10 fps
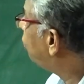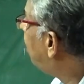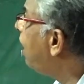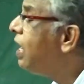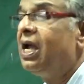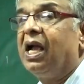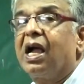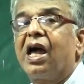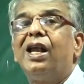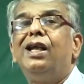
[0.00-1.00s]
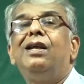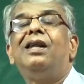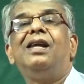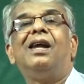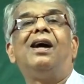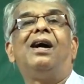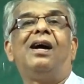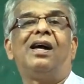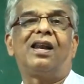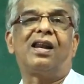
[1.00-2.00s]
to the current
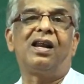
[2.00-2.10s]
year.